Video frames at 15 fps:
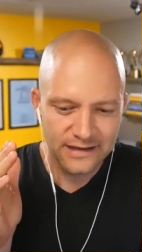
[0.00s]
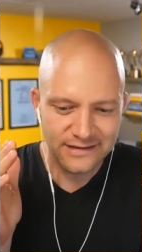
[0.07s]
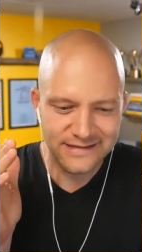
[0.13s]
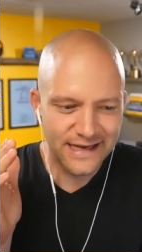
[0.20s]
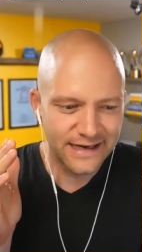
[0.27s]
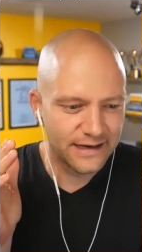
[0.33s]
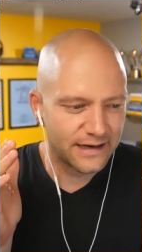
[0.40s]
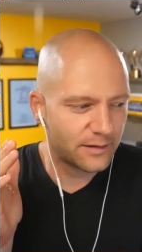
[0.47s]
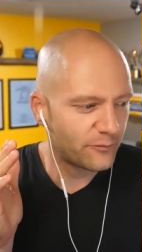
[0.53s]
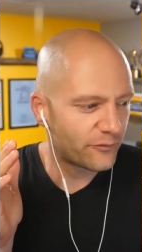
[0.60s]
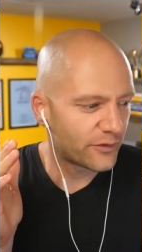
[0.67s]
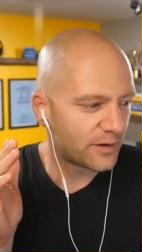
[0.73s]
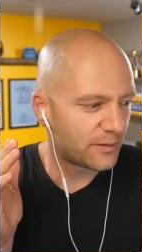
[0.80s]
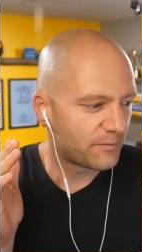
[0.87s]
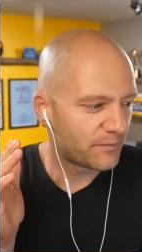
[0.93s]
Does that come
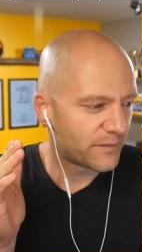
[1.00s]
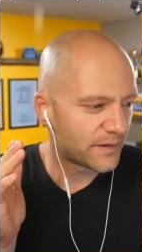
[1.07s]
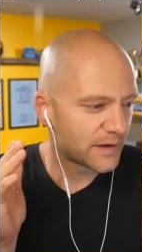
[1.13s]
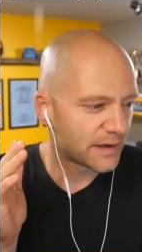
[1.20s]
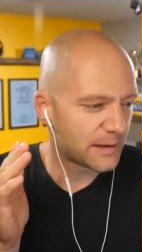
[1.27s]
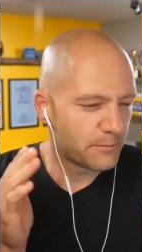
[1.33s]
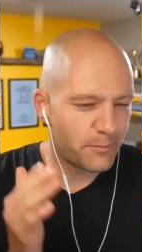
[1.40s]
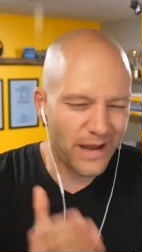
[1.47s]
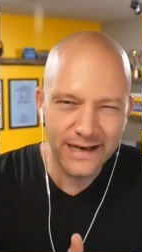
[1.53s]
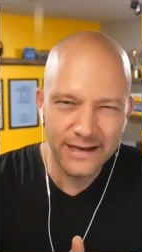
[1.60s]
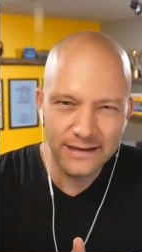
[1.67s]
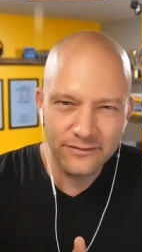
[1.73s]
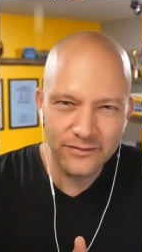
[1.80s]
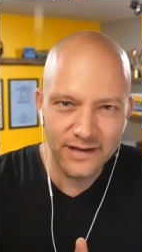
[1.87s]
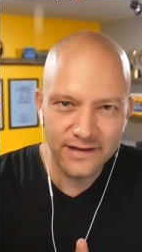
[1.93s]
from
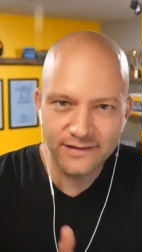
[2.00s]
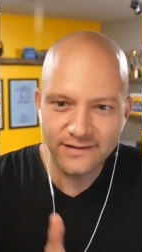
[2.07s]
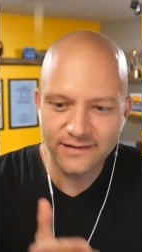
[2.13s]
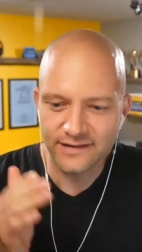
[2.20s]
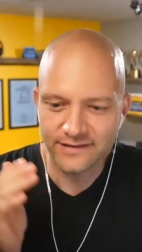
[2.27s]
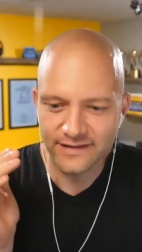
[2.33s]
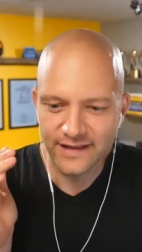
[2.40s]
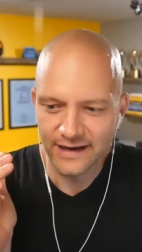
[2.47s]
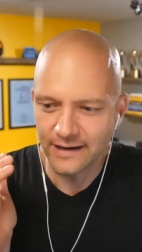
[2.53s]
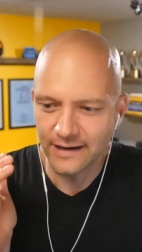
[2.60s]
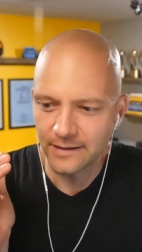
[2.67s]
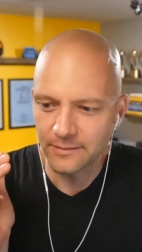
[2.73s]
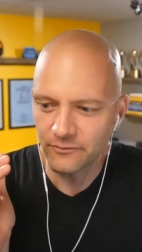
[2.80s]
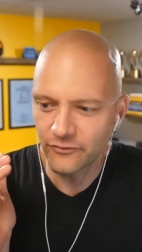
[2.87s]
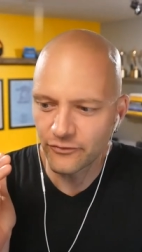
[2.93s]
competitiveness? Does that
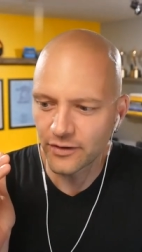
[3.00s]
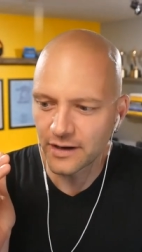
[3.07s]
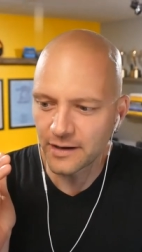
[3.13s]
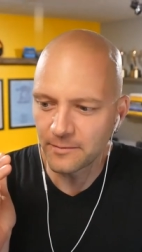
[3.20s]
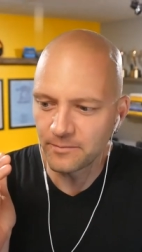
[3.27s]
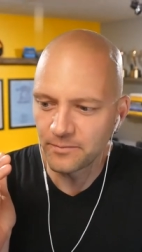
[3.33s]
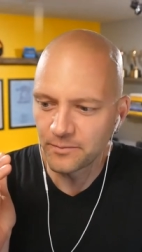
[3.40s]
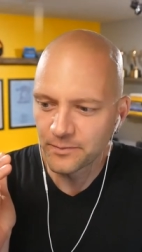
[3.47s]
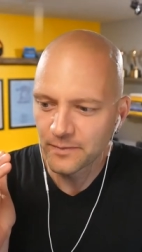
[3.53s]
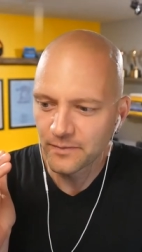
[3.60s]
come from